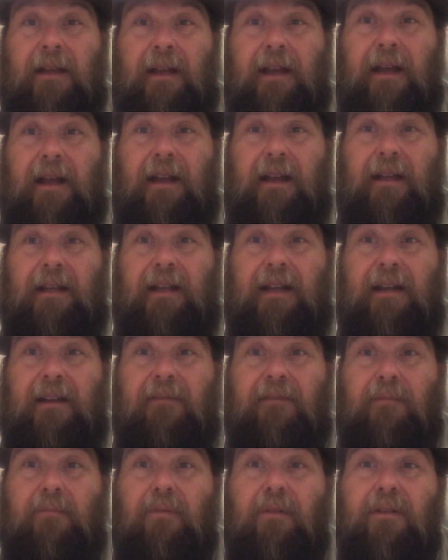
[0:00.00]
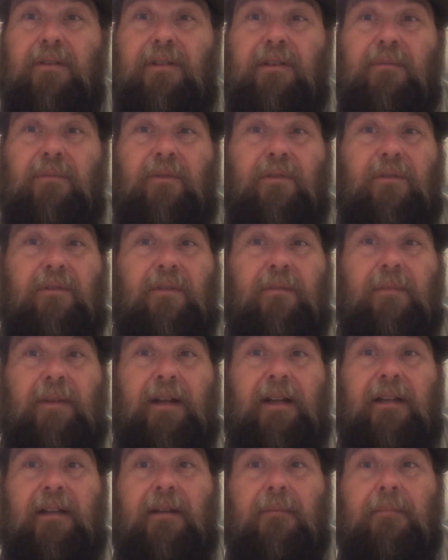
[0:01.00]
I kind of approach it more from
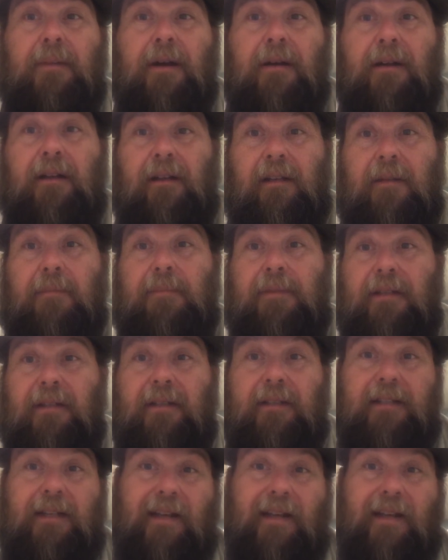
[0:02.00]
like an apocalyptic